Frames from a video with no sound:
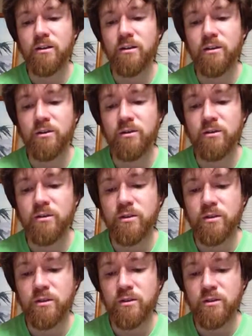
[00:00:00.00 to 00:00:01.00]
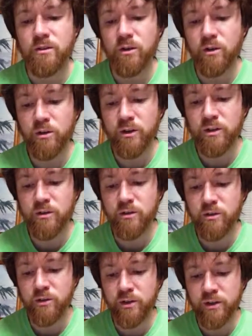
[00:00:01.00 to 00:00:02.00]
You know, talking
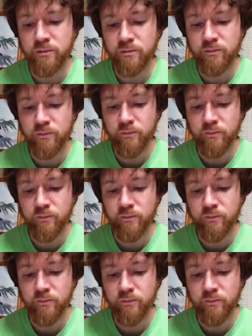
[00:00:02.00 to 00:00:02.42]
to him